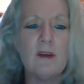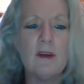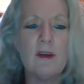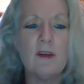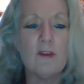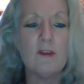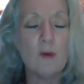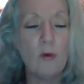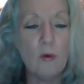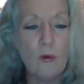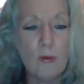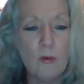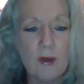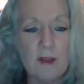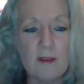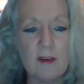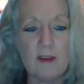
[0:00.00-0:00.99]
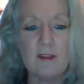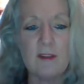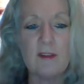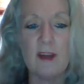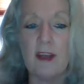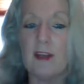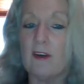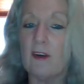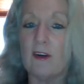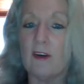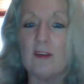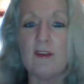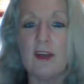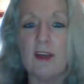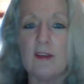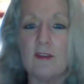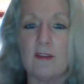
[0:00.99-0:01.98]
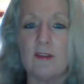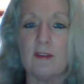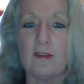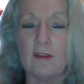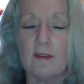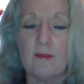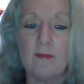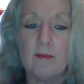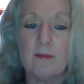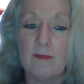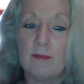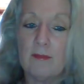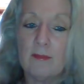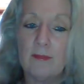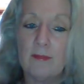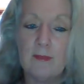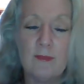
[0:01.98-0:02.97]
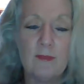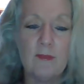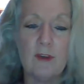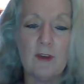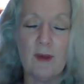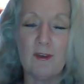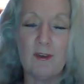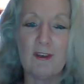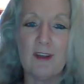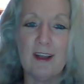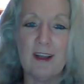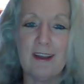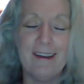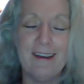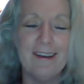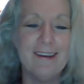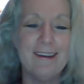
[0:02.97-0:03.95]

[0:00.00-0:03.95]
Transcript: As always, I stay in nice houses. I'm just lucky